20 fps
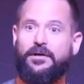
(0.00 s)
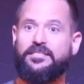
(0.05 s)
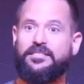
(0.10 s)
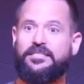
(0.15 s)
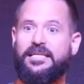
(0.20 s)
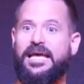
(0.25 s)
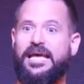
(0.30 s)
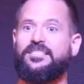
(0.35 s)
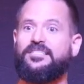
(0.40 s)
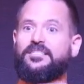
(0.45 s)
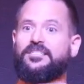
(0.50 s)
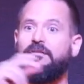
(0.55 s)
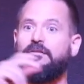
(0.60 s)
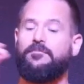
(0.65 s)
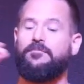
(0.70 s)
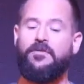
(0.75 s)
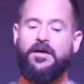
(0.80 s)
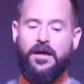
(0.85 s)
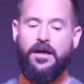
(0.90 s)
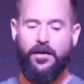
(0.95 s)
He's cast into
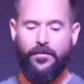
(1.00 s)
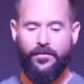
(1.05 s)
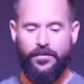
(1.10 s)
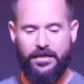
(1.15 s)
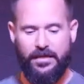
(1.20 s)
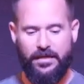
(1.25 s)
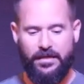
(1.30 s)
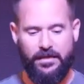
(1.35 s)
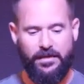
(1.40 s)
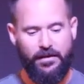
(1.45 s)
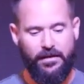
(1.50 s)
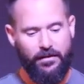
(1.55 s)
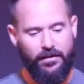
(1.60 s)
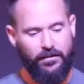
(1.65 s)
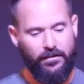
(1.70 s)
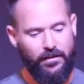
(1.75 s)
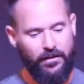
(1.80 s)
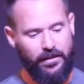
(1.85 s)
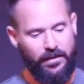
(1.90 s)
the, the uh,